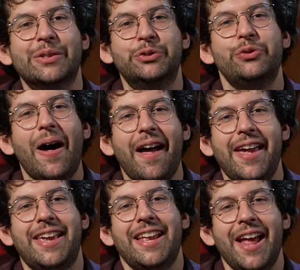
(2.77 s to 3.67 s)

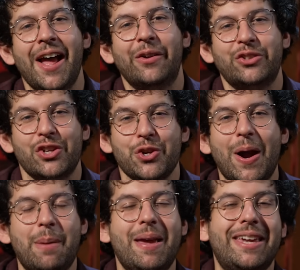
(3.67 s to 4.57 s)
vying it out to
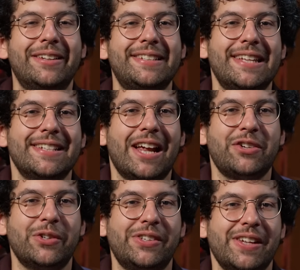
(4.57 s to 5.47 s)
try to make it onto the
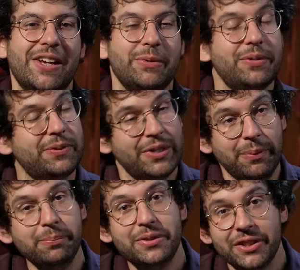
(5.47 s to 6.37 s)
international stage with
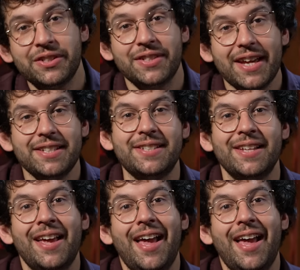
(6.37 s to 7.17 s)
some success,